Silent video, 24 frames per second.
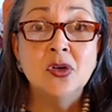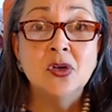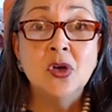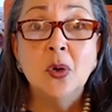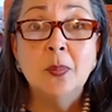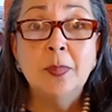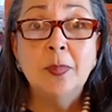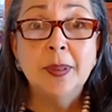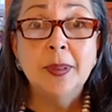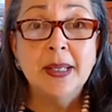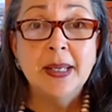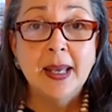
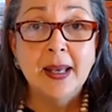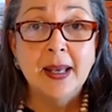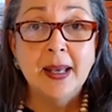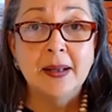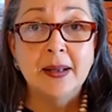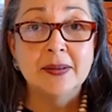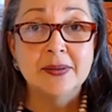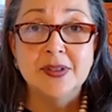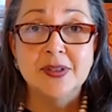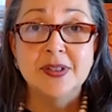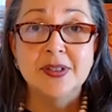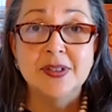
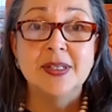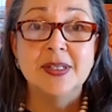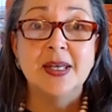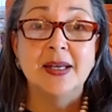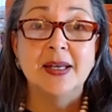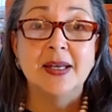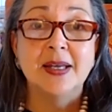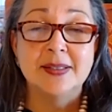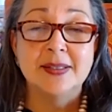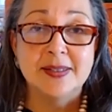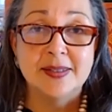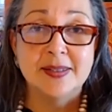Nobody else
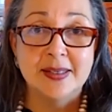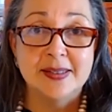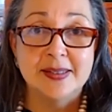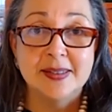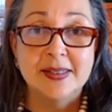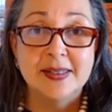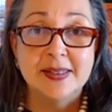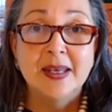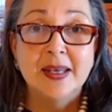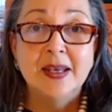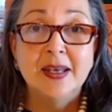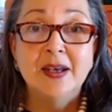does
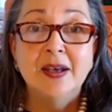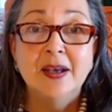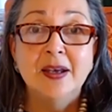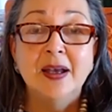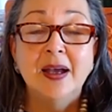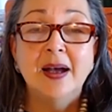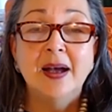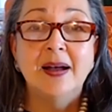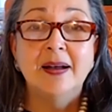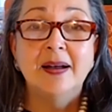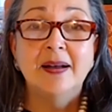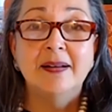this.
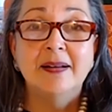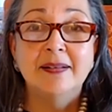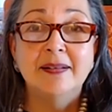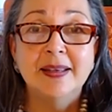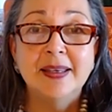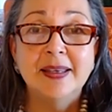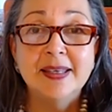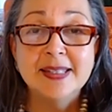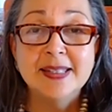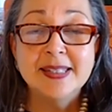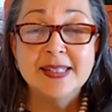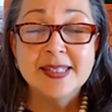
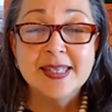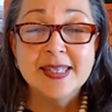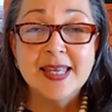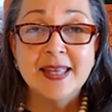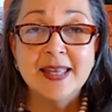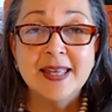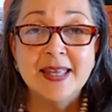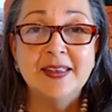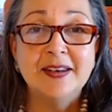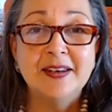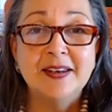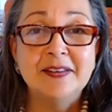He
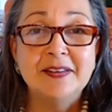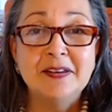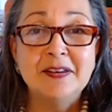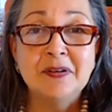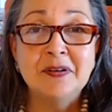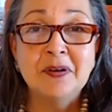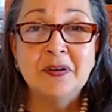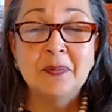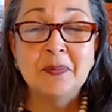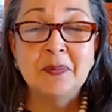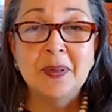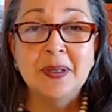said
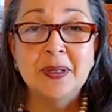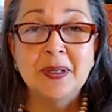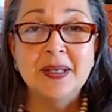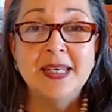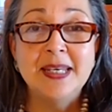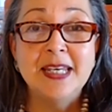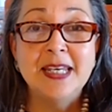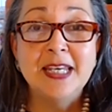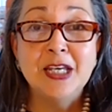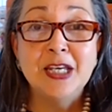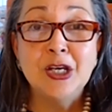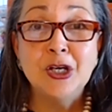that, you know,
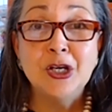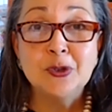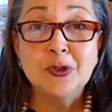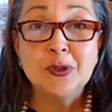when he